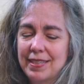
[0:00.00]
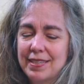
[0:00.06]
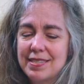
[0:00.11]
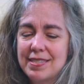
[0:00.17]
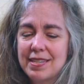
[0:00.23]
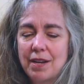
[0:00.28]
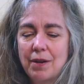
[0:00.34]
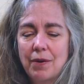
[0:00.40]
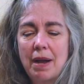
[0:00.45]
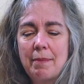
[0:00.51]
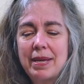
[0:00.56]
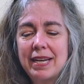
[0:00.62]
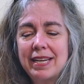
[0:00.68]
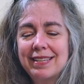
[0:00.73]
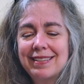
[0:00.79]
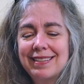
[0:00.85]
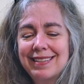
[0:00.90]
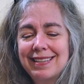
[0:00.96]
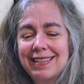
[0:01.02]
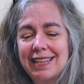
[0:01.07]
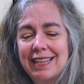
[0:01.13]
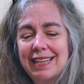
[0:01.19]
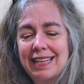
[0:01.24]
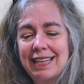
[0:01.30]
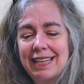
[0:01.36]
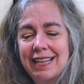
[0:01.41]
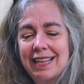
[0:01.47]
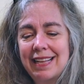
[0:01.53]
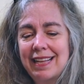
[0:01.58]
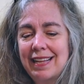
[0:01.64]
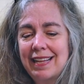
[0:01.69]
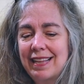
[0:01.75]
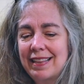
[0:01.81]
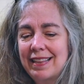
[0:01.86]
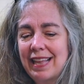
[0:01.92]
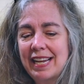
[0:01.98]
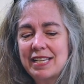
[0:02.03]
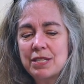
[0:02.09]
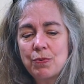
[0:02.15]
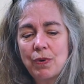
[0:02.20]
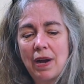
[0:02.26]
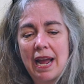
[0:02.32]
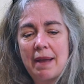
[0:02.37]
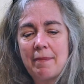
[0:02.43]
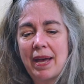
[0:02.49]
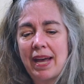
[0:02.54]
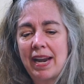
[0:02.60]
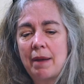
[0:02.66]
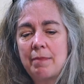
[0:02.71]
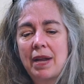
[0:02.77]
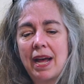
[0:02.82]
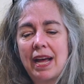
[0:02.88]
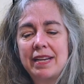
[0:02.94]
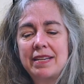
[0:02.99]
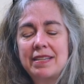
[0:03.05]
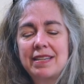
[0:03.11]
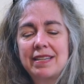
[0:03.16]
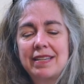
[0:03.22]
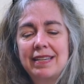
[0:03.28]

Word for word: so, I mean, that's where I'm at. I'm not,